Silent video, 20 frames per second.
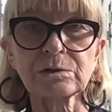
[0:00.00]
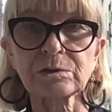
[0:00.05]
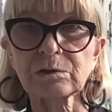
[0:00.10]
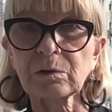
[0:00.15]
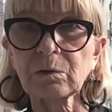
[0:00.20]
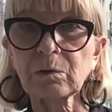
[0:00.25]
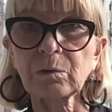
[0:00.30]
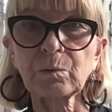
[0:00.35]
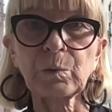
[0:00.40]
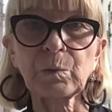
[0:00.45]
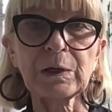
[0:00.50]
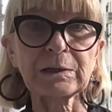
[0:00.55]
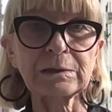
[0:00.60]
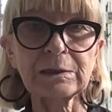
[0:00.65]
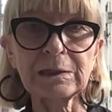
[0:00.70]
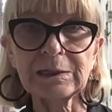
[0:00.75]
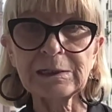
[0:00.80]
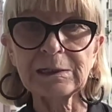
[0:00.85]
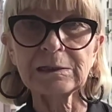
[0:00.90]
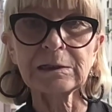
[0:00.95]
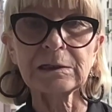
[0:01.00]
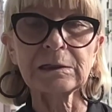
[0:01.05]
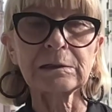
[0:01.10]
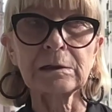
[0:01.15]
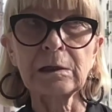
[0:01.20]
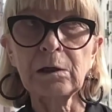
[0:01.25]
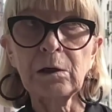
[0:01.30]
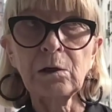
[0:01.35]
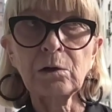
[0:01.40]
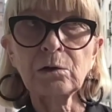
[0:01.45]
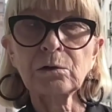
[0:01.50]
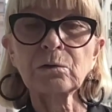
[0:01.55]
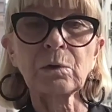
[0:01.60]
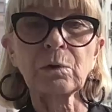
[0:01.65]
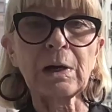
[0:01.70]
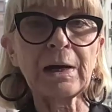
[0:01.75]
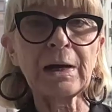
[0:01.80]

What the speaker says: So when needed, you